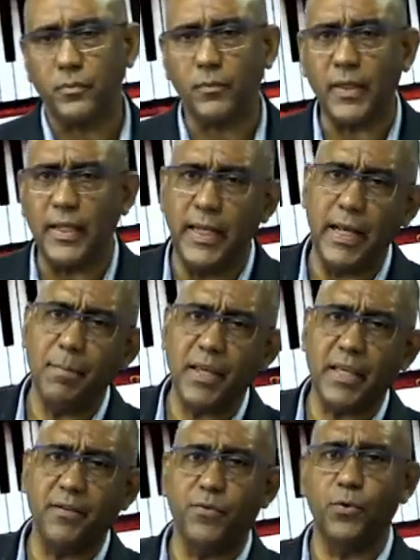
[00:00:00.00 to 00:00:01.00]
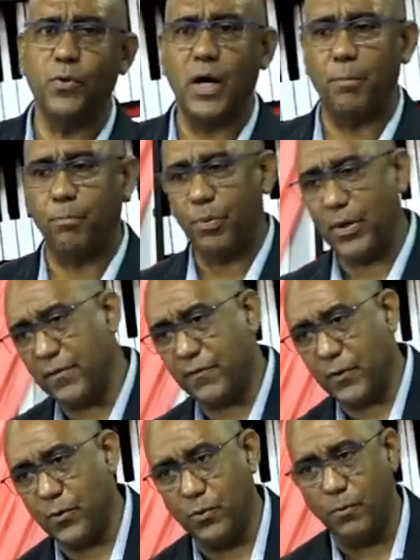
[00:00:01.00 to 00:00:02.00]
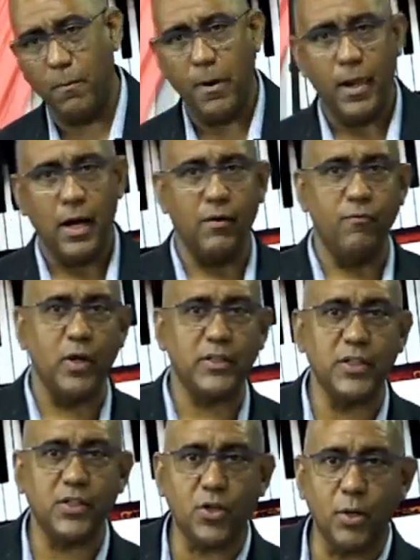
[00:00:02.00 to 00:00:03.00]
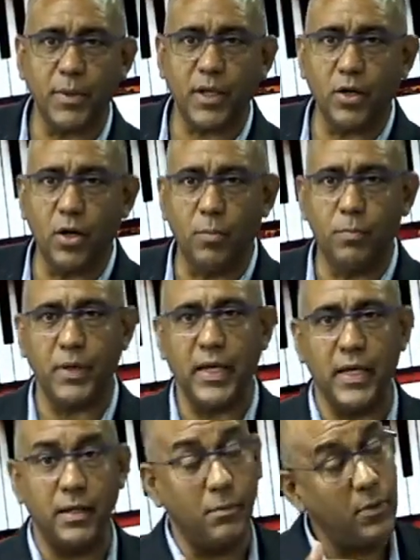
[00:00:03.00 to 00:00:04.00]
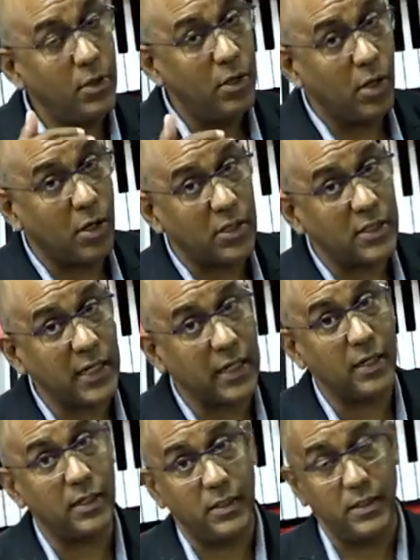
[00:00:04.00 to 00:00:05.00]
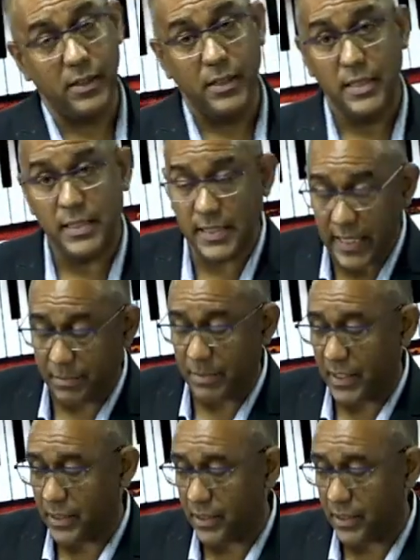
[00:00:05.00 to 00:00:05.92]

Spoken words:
let me give you a preview of what is coming up in our second segment.